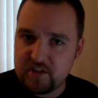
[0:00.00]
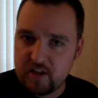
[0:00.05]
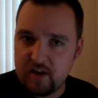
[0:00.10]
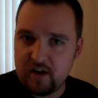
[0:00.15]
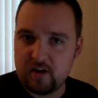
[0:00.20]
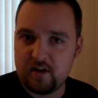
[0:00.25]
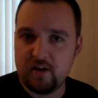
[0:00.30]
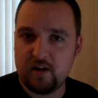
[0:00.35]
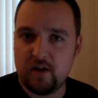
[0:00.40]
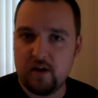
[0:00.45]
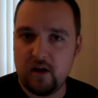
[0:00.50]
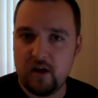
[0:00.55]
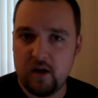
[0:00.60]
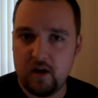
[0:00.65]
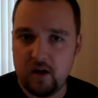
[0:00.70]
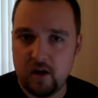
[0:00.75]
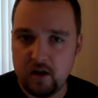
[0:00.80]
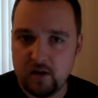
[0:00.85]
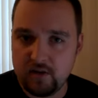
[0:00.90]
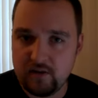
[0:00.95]
there
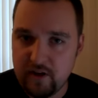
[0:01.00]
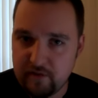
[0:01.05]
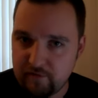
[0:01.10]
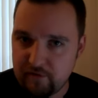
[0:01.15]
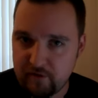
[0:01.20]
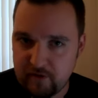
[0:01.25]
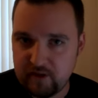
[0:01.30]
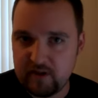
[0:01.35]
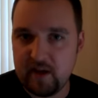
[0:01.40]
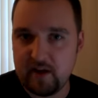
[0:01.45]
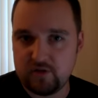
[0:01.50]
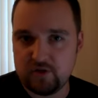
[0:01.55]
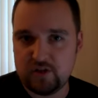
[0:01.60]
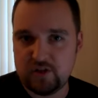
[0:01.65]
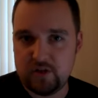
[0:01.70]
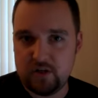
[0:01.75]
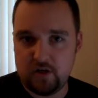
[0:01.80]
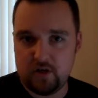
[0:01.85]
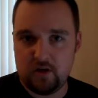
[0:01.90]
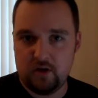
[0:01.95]
definitely counts
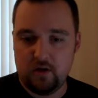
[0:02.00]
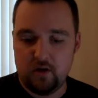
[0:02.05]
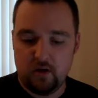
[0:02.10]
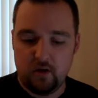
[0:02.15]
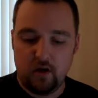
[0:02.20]
here.